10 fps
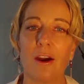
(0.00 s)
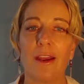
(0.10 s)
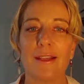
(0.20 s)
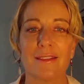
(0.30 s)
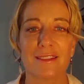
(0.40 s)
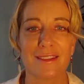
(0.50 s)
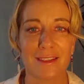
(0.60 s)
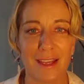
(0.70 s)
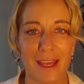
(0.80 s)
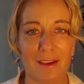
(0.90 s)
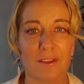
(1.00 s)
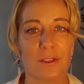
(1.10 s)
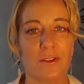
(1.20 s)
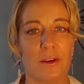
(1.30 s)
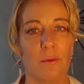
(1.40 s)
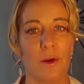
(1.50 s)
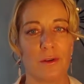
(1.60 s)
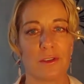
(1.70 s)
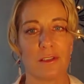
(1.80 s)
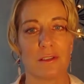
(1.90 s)
are enslaved to their
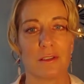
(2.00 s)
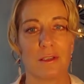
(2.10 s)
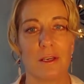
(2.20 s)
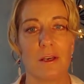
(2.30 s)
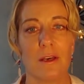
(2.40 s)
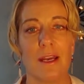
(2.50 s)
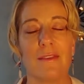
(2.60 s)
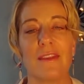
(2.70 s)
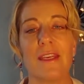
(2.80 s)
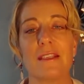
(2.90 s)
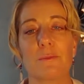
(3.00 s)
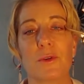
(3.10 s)
emotions. This